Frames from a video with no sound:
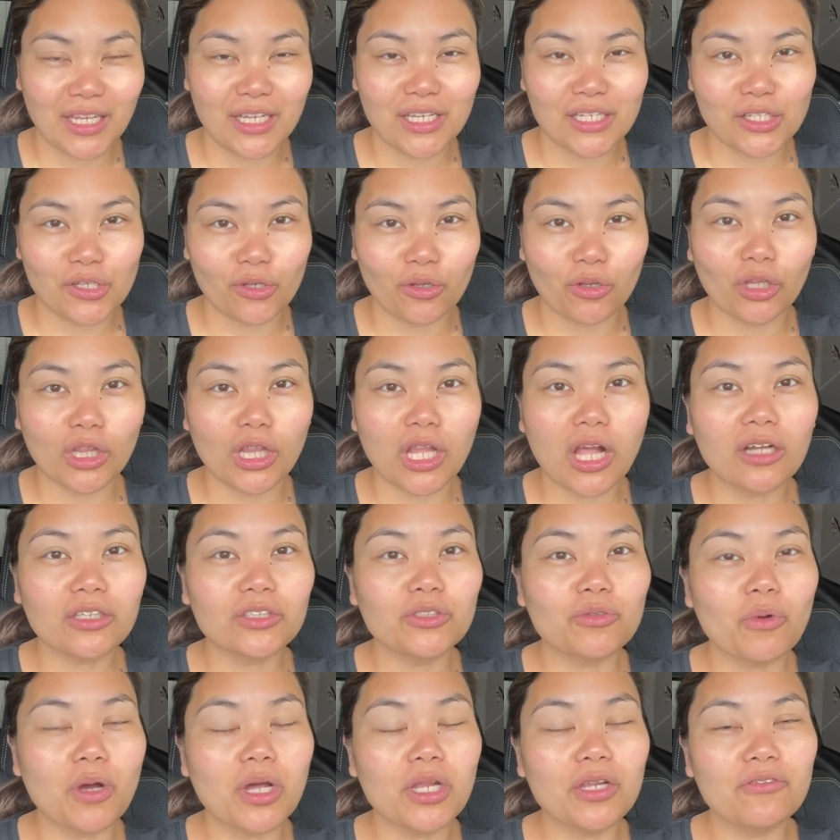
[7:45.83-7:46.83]
So good luck
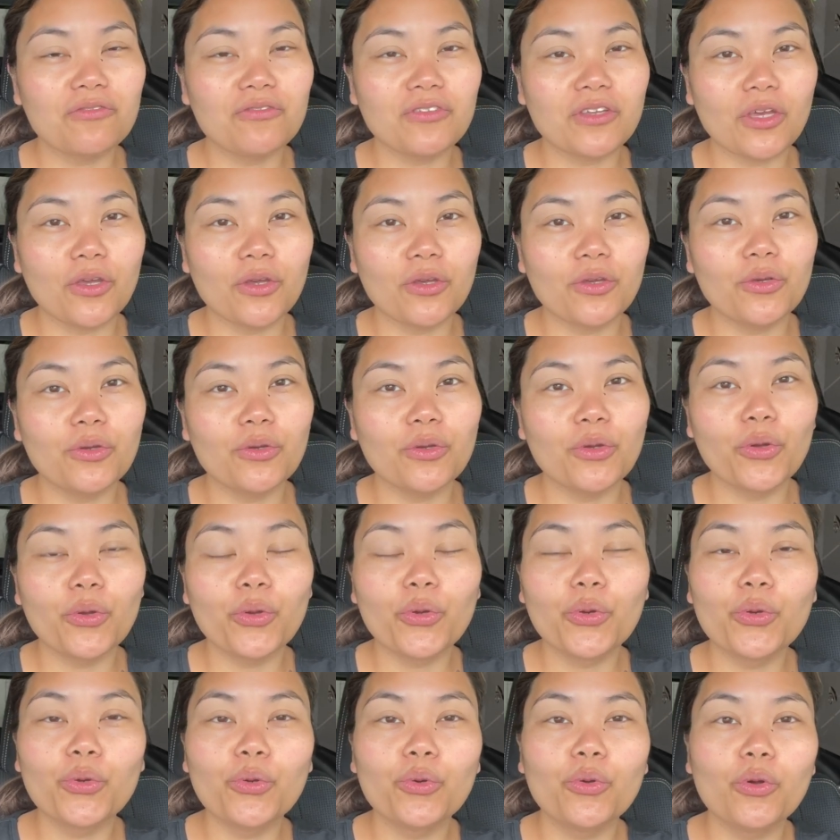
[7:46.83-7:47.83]
to all of you
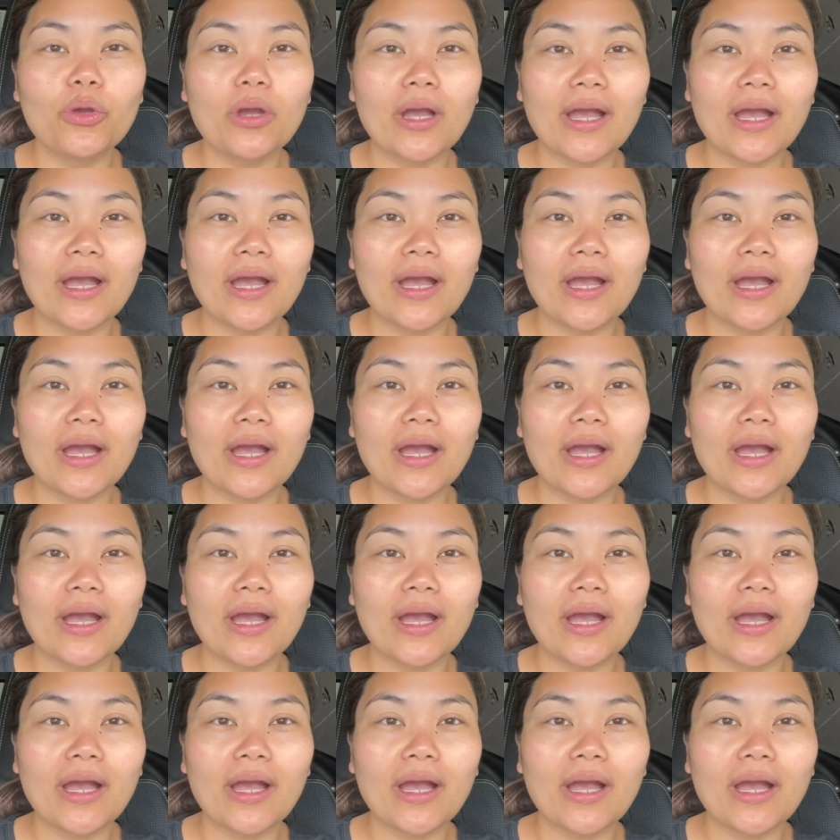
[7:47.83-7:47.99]
who